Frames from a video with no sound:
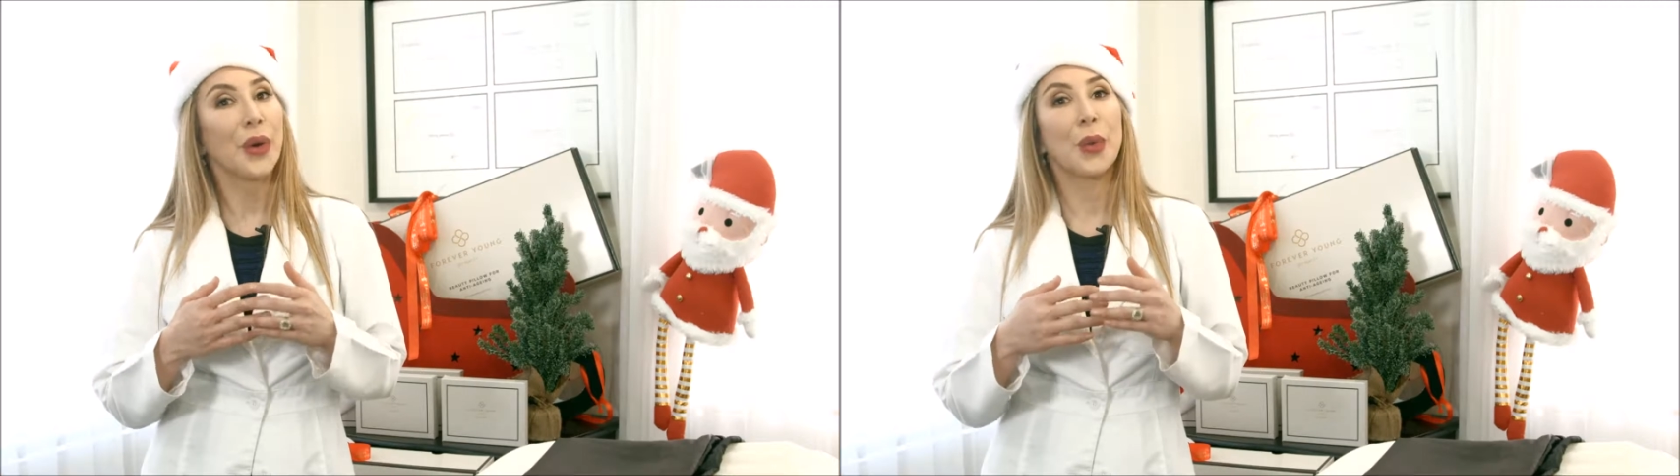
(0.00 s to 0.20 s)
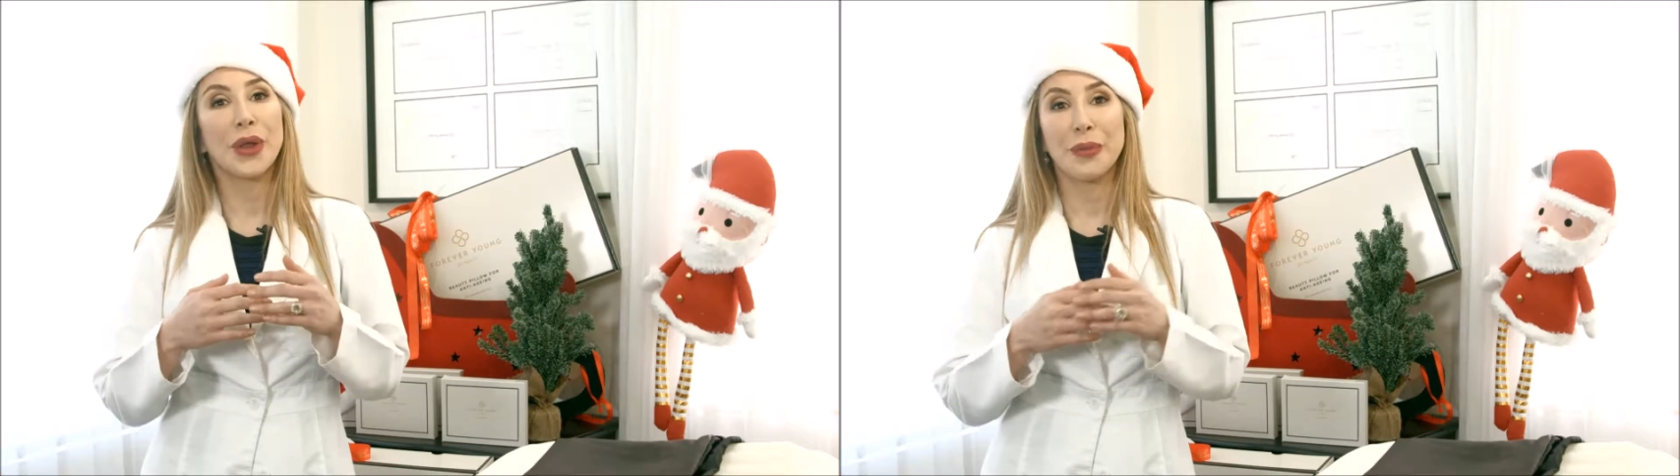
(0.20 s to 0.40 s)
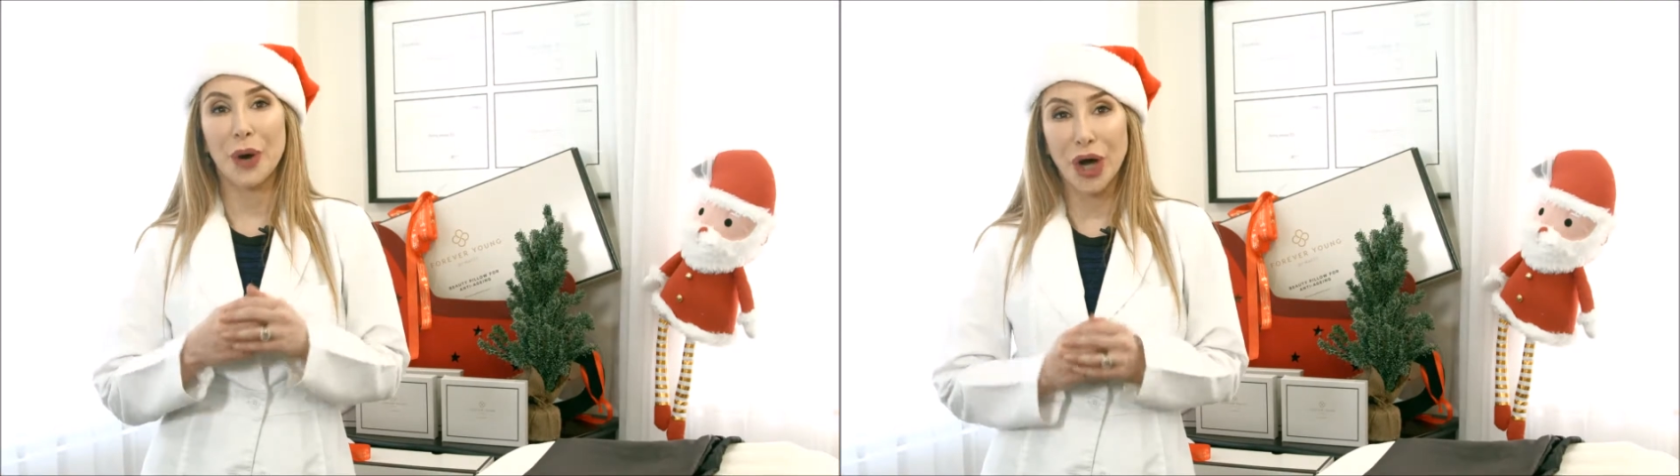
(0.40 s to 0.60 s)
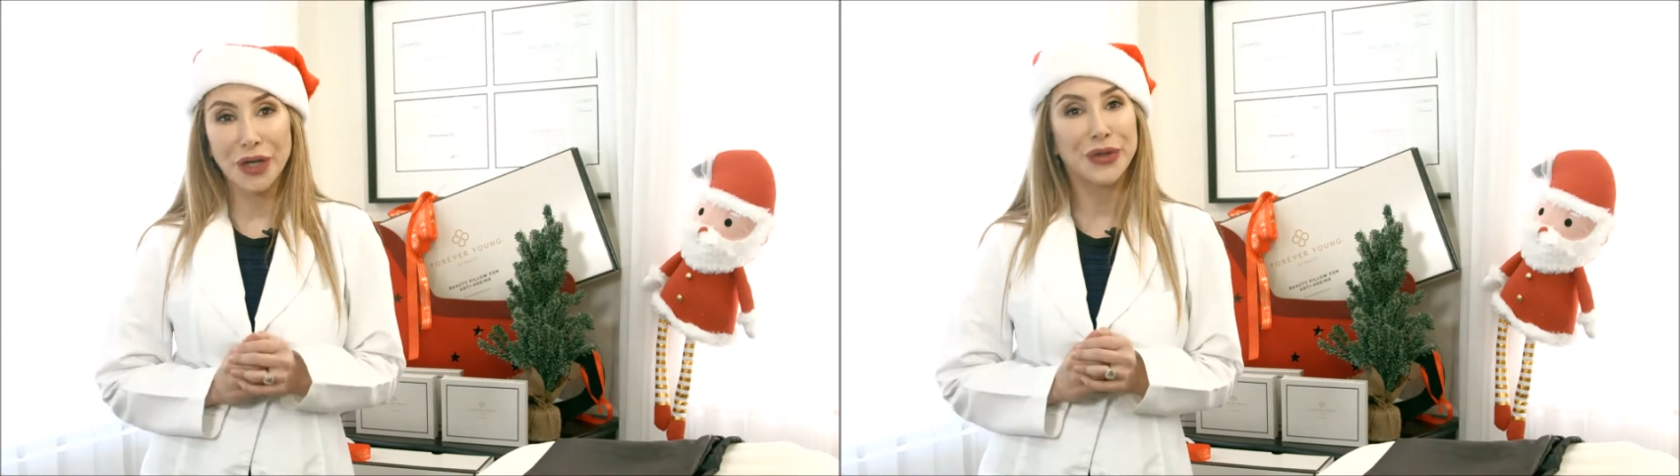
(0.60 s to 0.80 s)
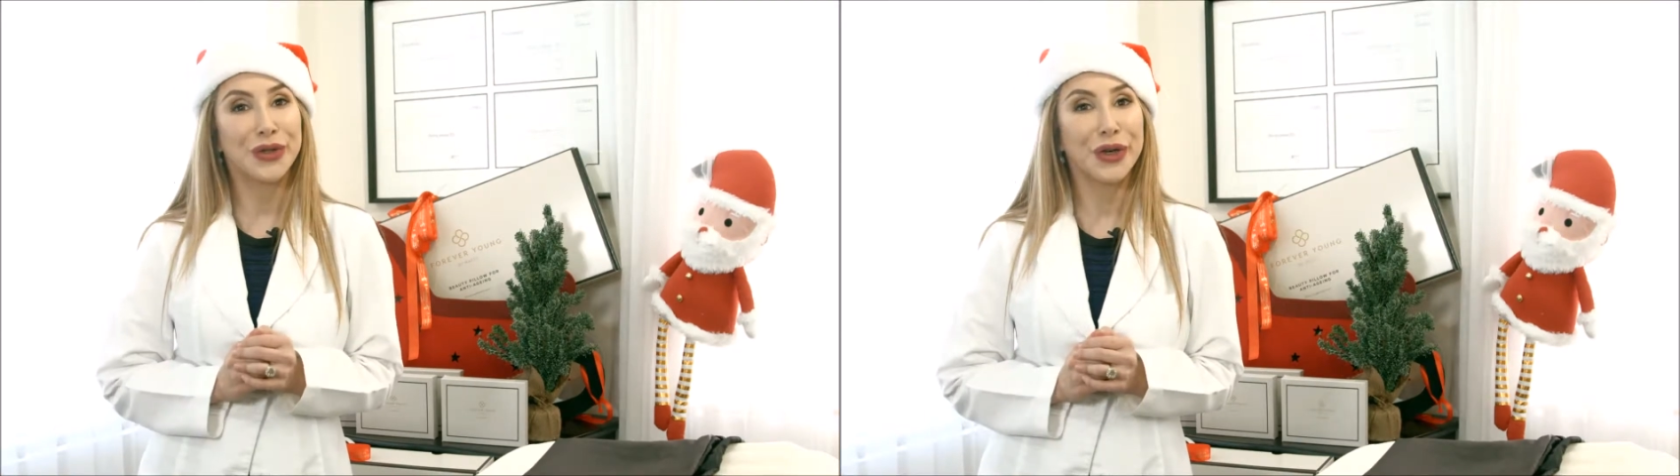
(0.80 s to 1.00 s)
with my
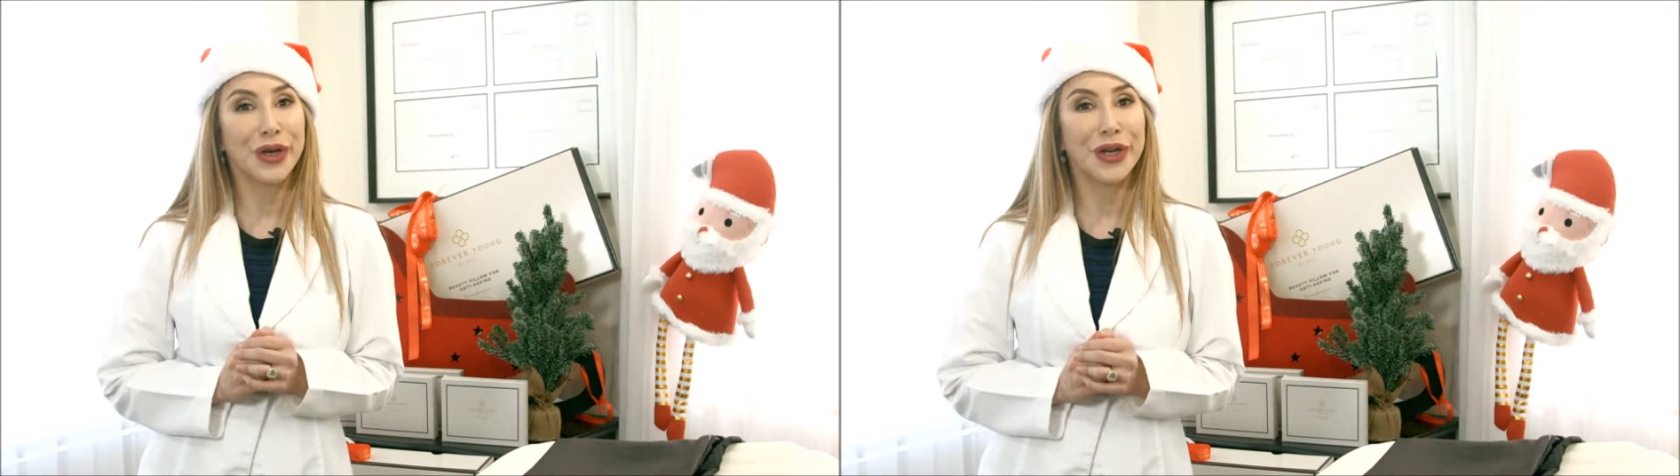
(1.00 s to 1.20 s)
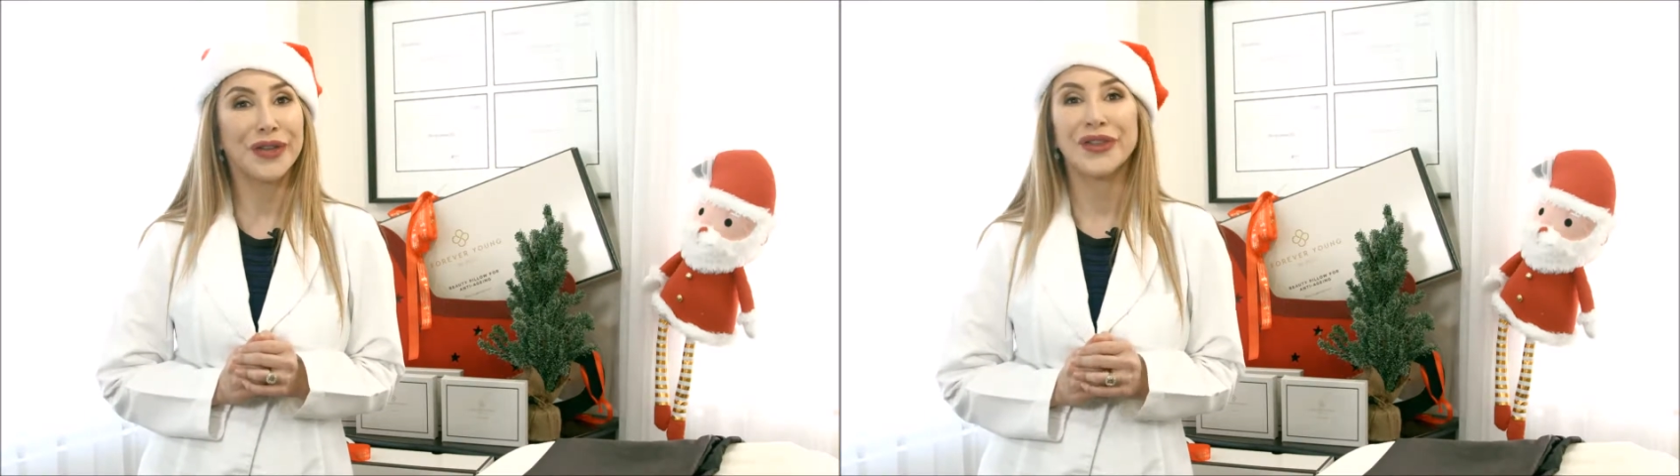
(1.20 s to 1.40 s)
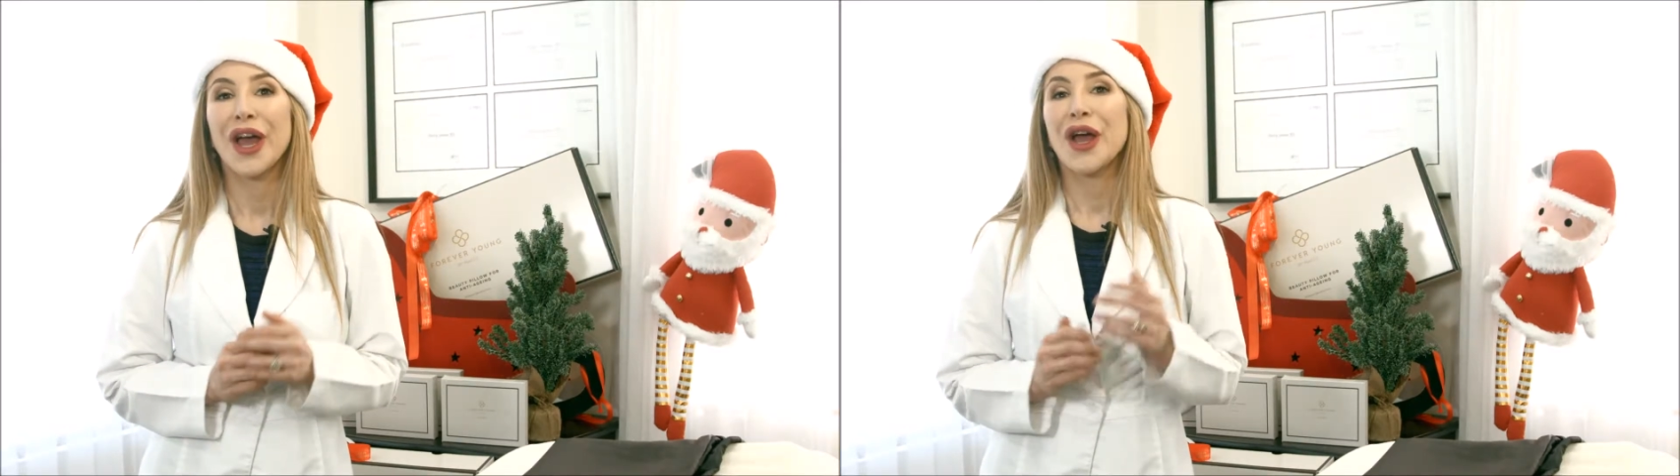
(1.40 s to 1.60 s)
two daughters,